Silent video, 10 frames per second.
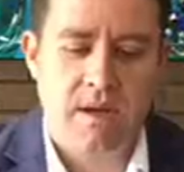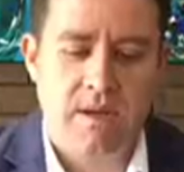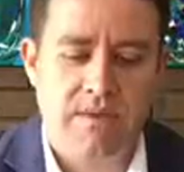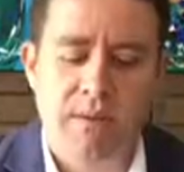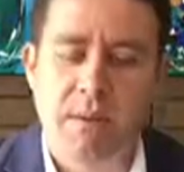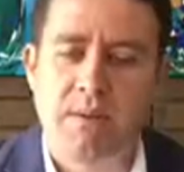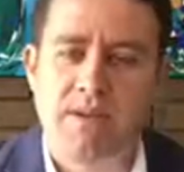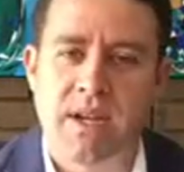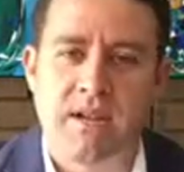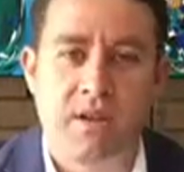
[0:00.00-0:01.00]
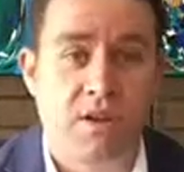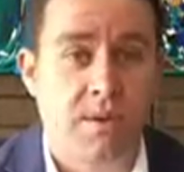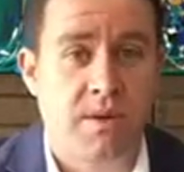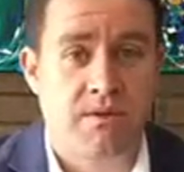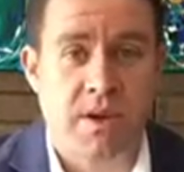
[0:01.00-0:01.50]
if these people have taken the
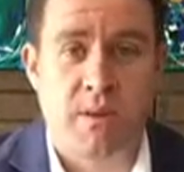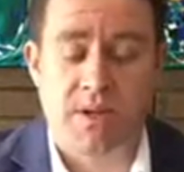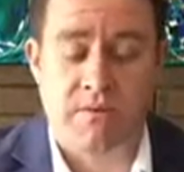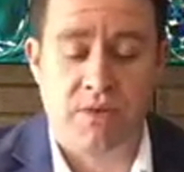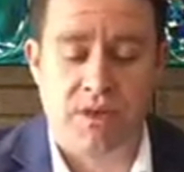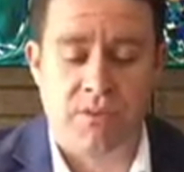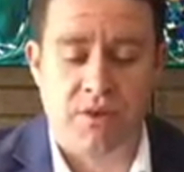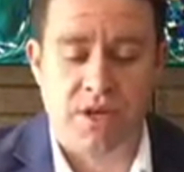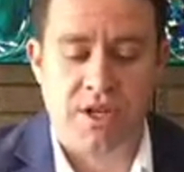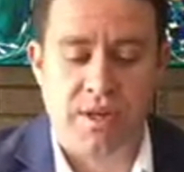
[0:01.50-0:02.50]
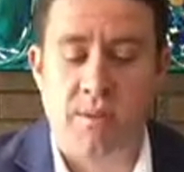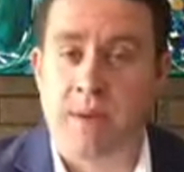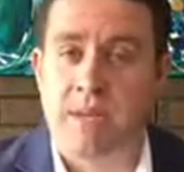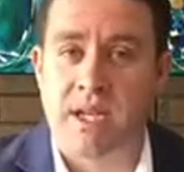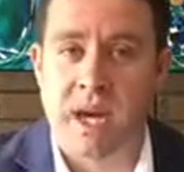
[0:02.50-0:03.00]
time to write in, which I really appreciate,
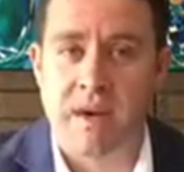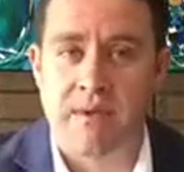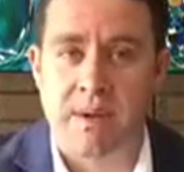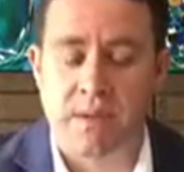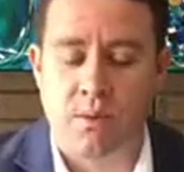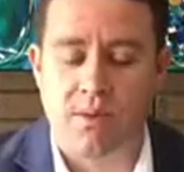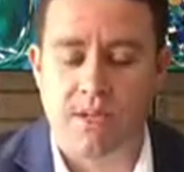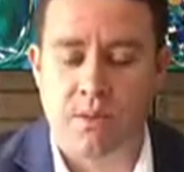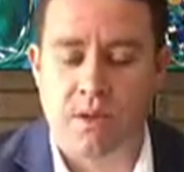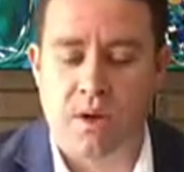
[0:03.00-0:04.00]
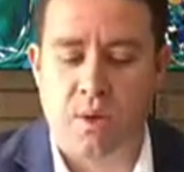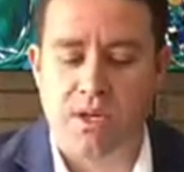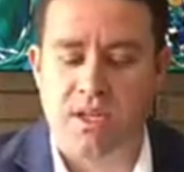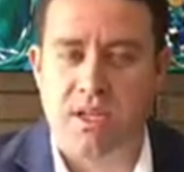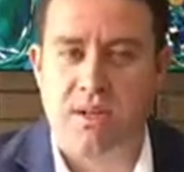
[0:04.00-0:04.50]
perhaps there's other people with similar
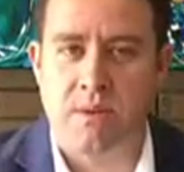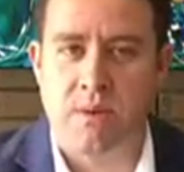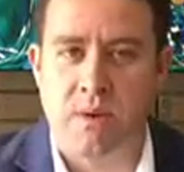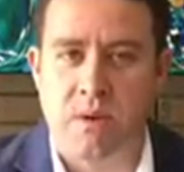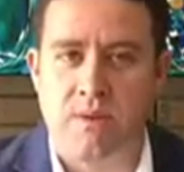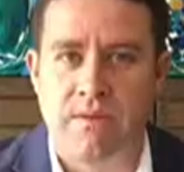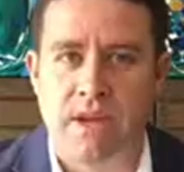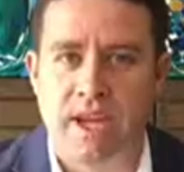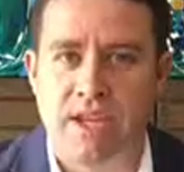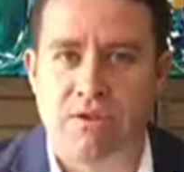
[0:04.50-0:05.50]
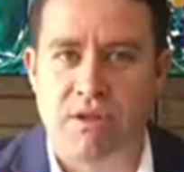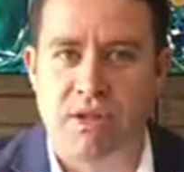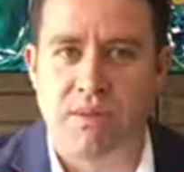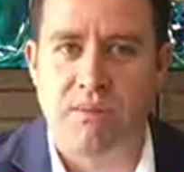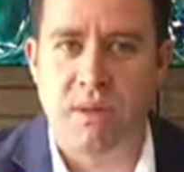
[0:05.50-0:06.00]
questions and it might be worth answering
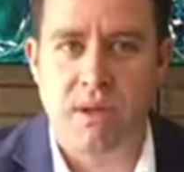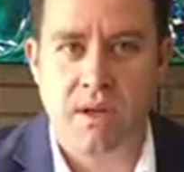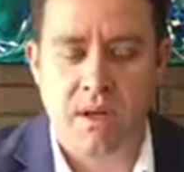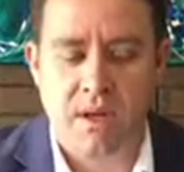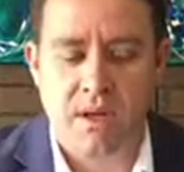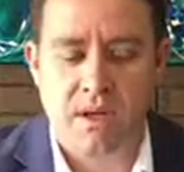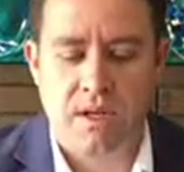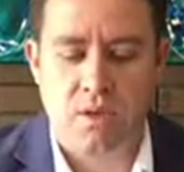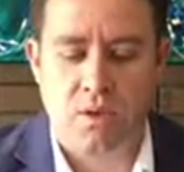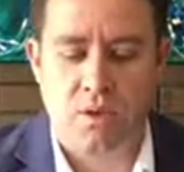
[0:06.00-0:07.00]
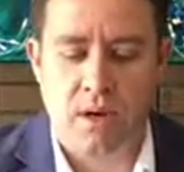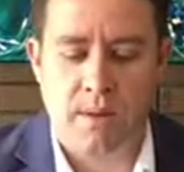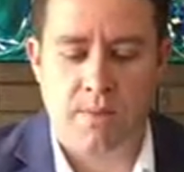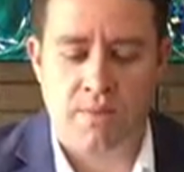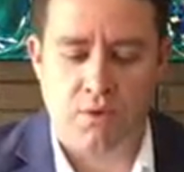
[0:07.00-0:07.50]
them to a
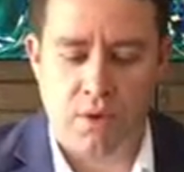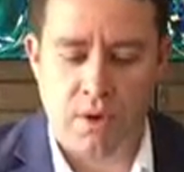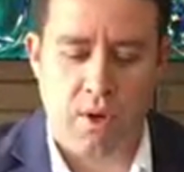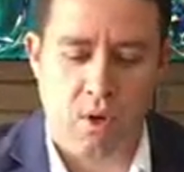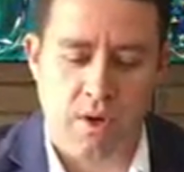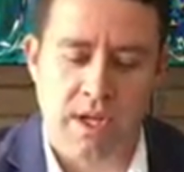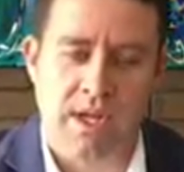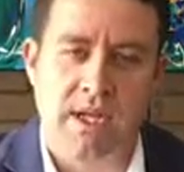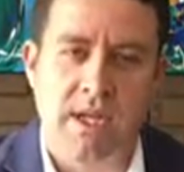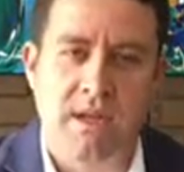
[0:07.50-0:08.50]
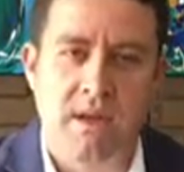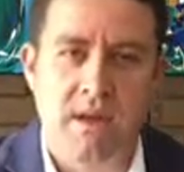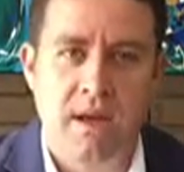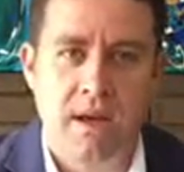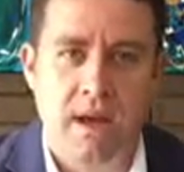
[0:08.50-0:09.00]
broader audience.
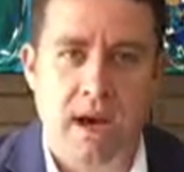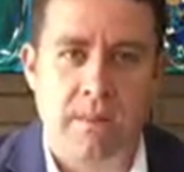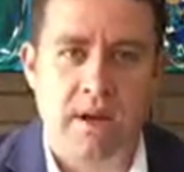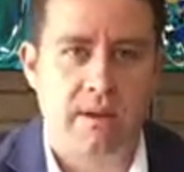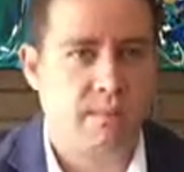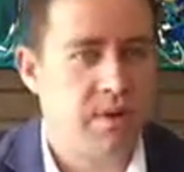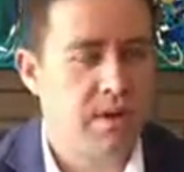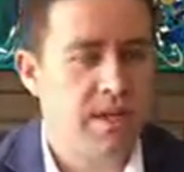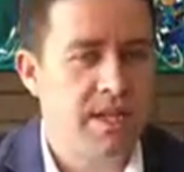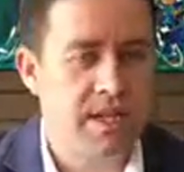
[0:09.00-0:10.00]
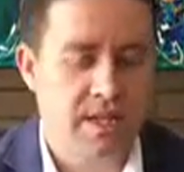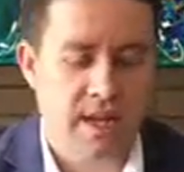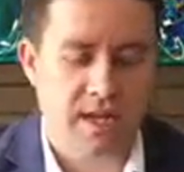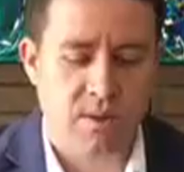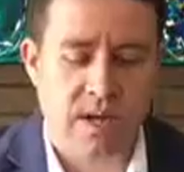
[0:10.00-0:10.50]
But please
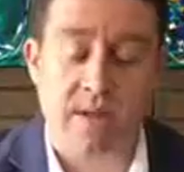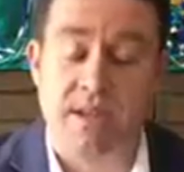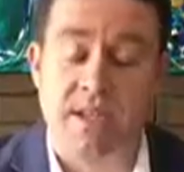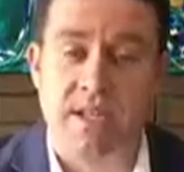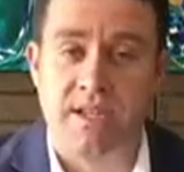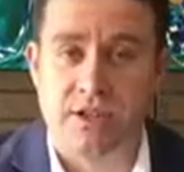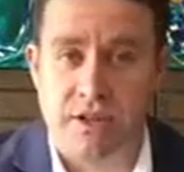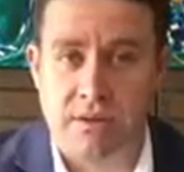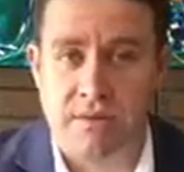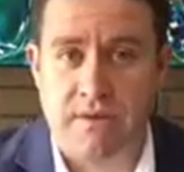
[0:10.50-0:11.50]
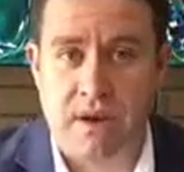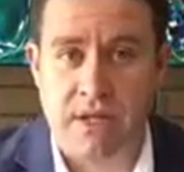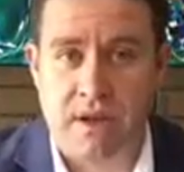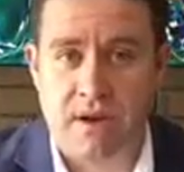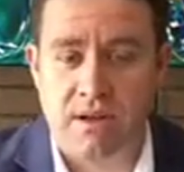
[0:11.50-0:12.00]
take into account that this is general advice
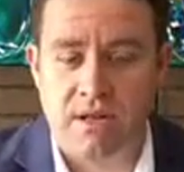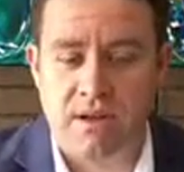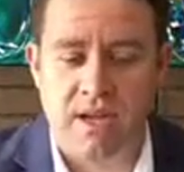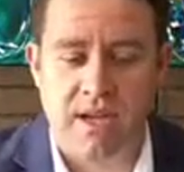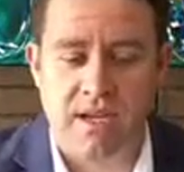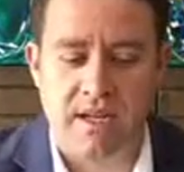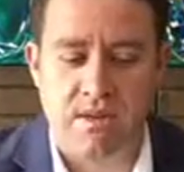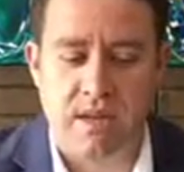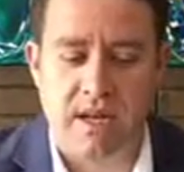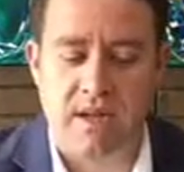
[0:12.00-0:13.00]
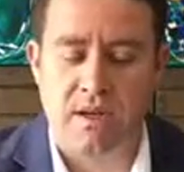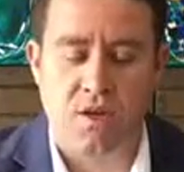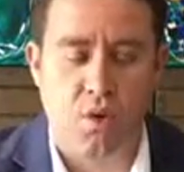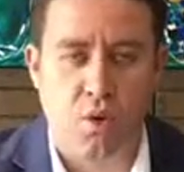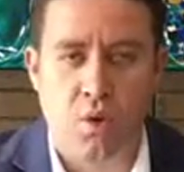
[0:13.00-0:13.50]
only, not taking into account
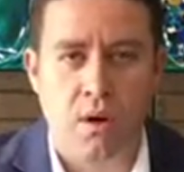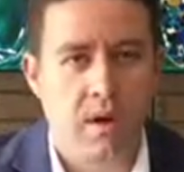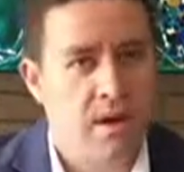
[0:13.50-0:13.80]
your